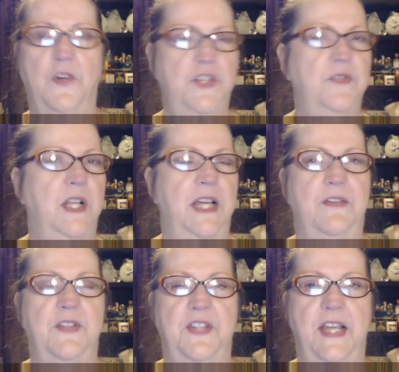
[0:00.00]
First of all, I
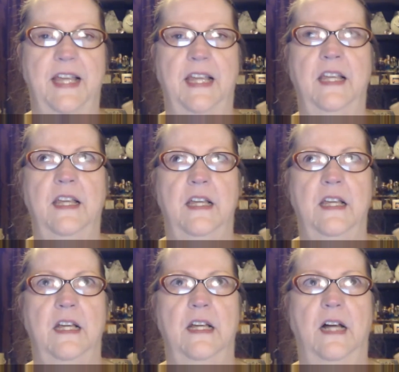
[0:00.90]
have to say,
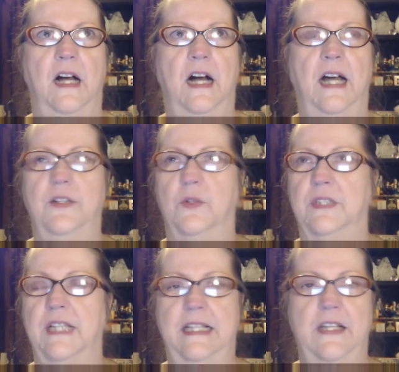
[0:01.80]
I
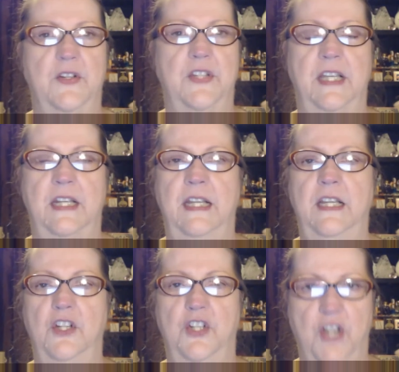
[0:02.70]
don't think there's
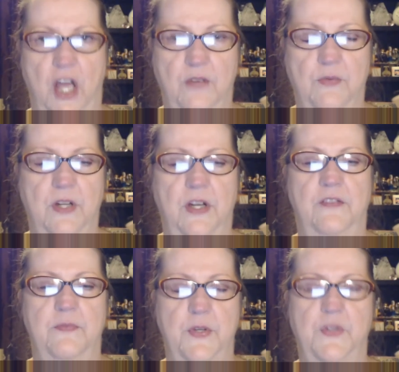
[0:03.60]
any genre
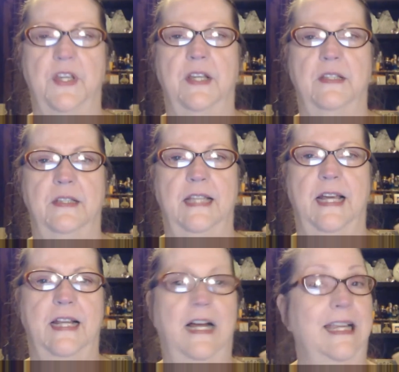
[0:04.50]
of music
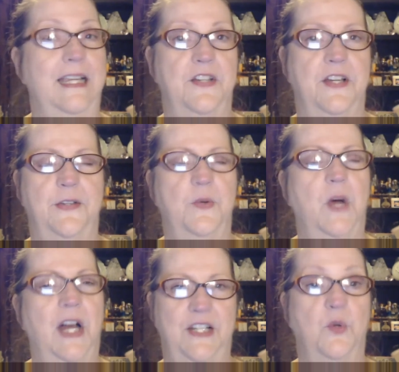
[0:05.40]
that I can tell
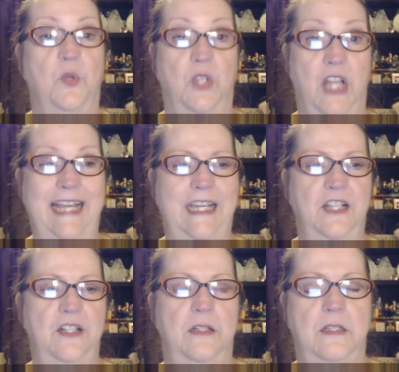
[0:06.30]
you I don't like
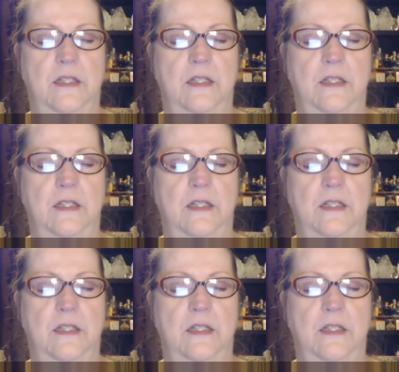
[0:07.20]
it.